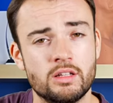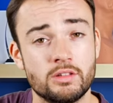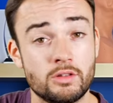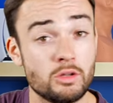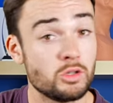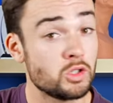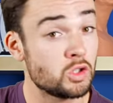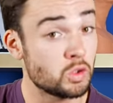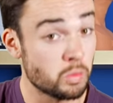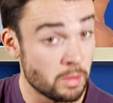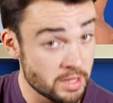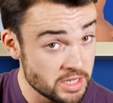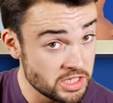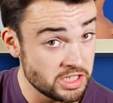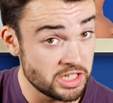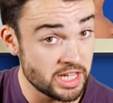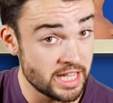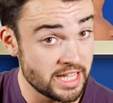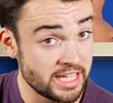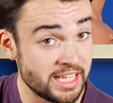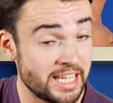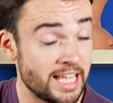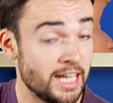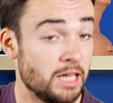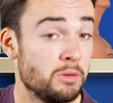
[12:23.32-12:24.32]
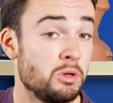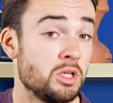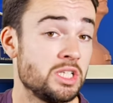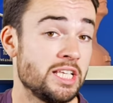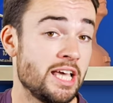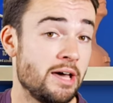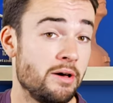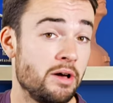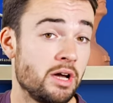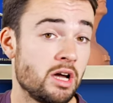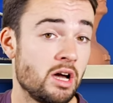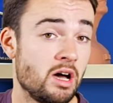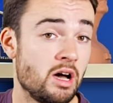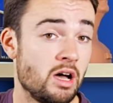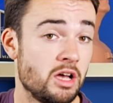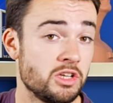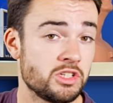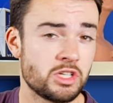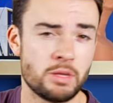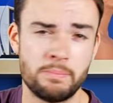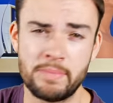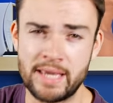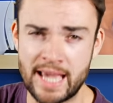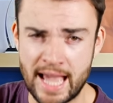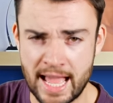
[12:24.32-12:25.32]
Those 28 kilowatt hour cars
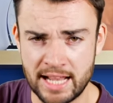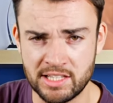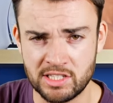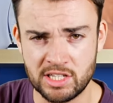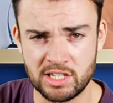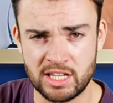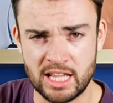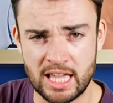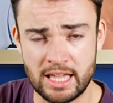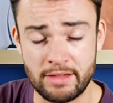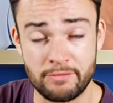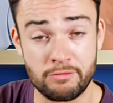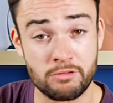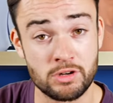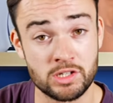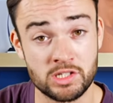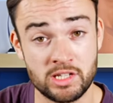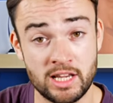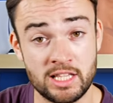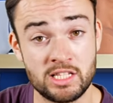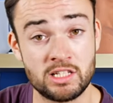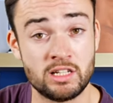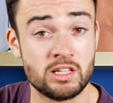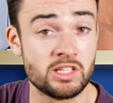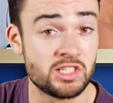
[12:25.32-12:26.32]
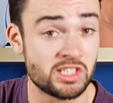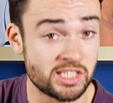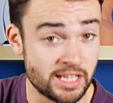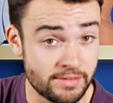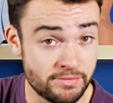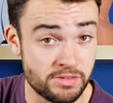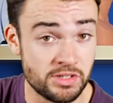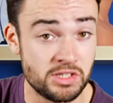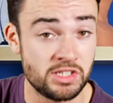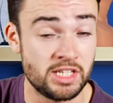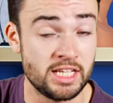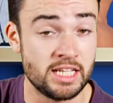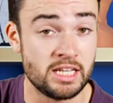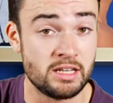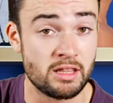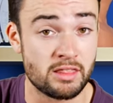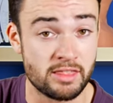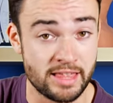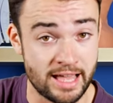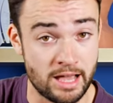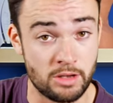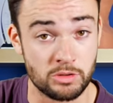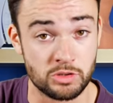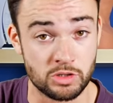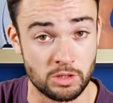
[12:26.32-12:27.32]
can be had today for as little as
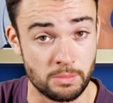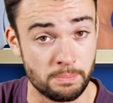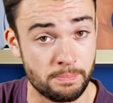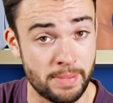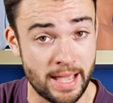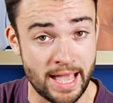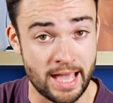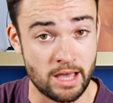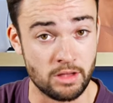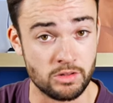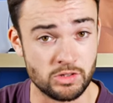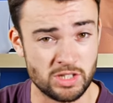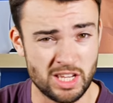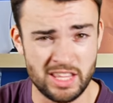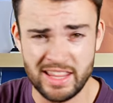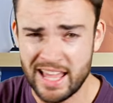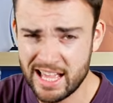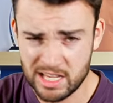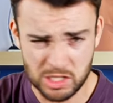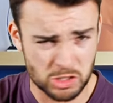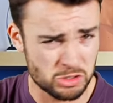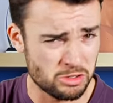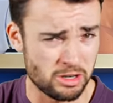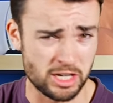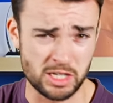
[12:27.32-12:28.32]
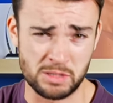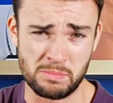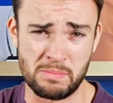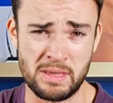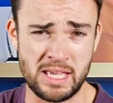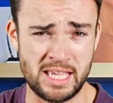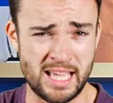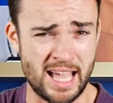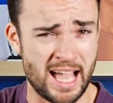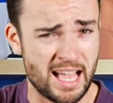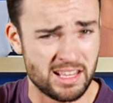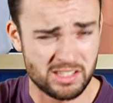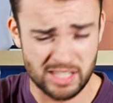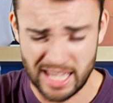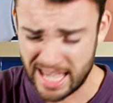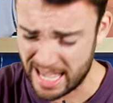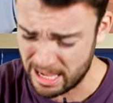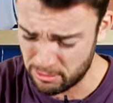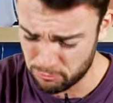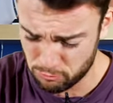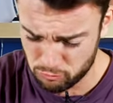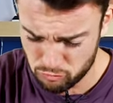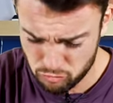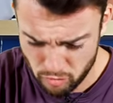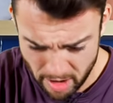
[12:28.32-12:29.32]
£17,000, and that strikes me as a
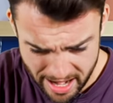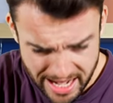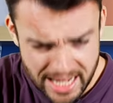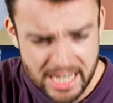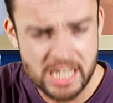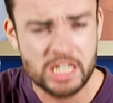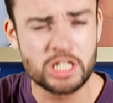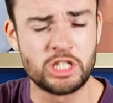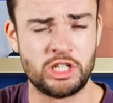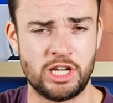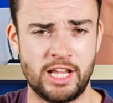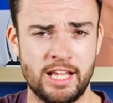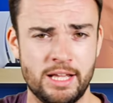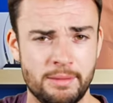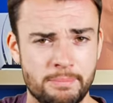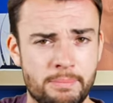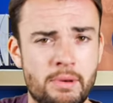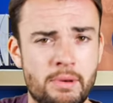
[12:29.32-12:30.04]
raging